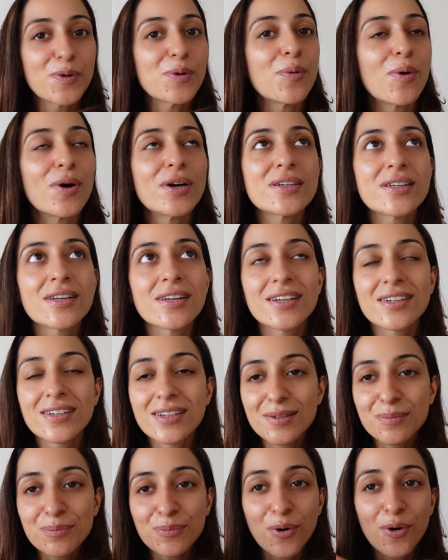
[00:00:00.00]
we want a
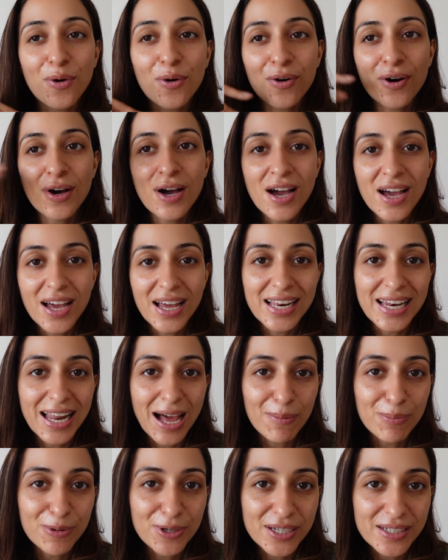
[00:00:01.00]
little more
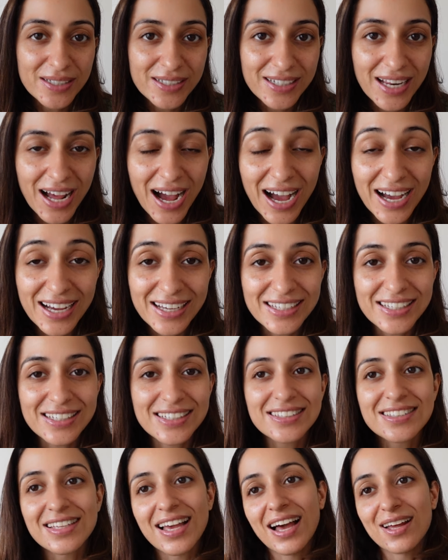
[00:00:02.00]
elaborated
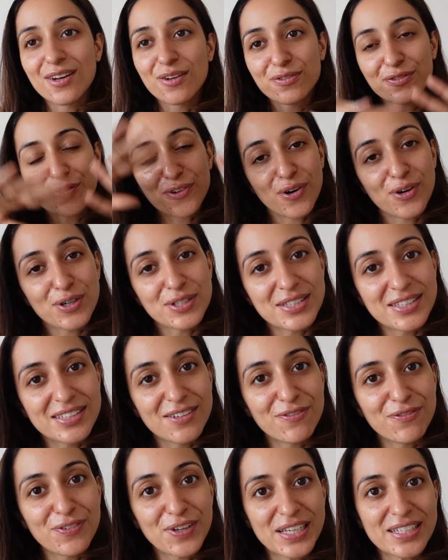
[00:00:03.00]
eyes, and of course the
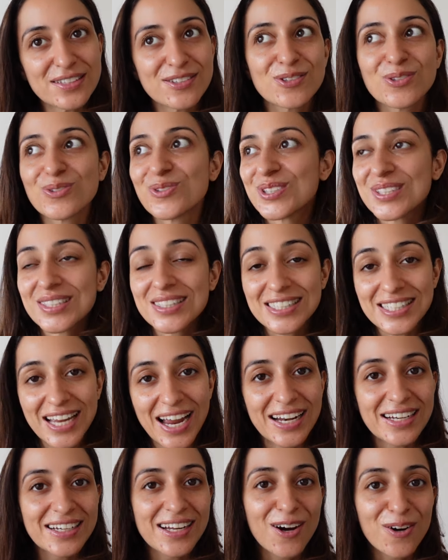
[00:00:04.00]
face to just
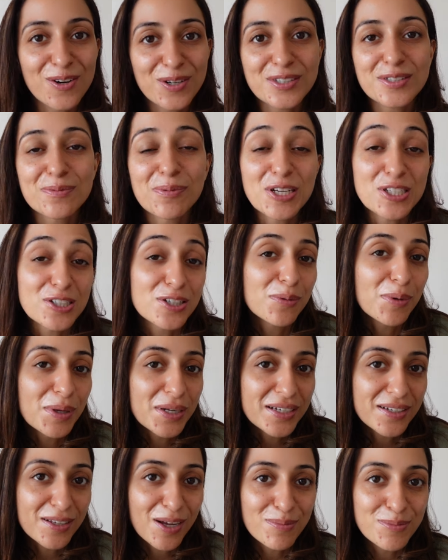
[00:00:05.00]
stand out, especially when
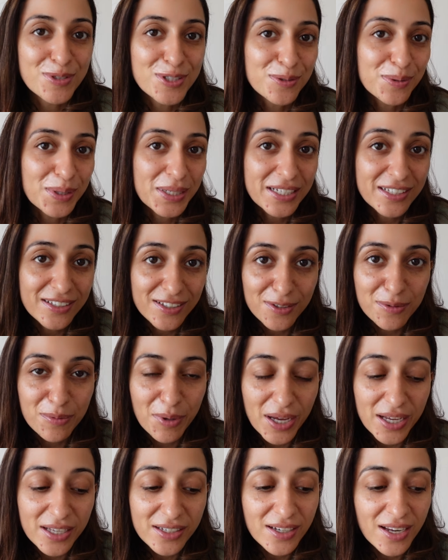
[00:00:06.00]
it comes to Indian
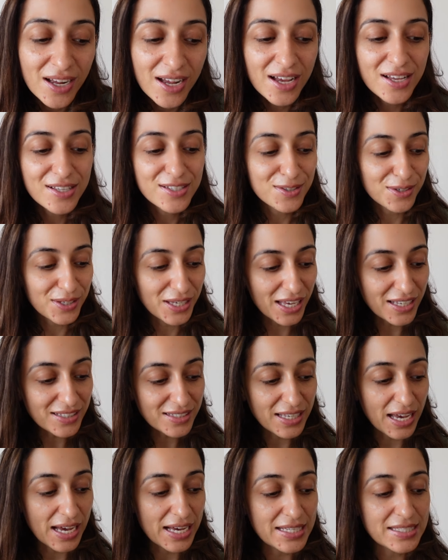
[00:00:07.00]
wear. So yes
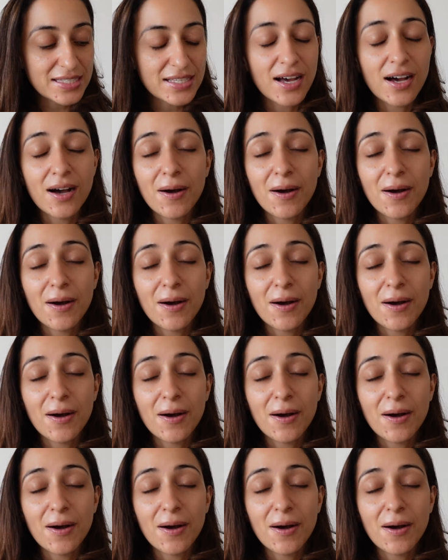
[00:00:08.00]
guys,